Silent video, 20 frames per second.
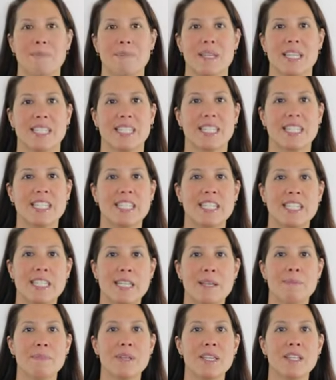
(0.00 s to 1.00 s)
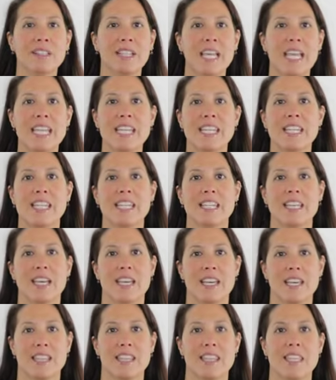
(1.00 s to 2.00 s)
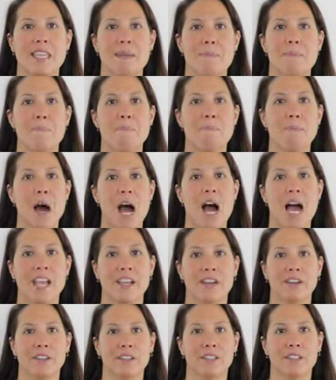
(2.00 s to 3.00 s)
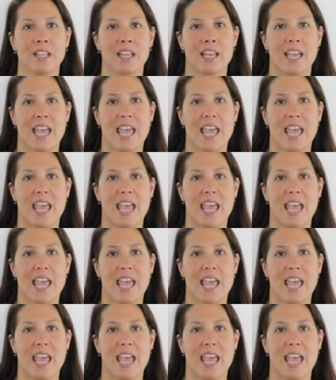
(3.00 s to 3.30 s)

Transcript: be stimulating the bile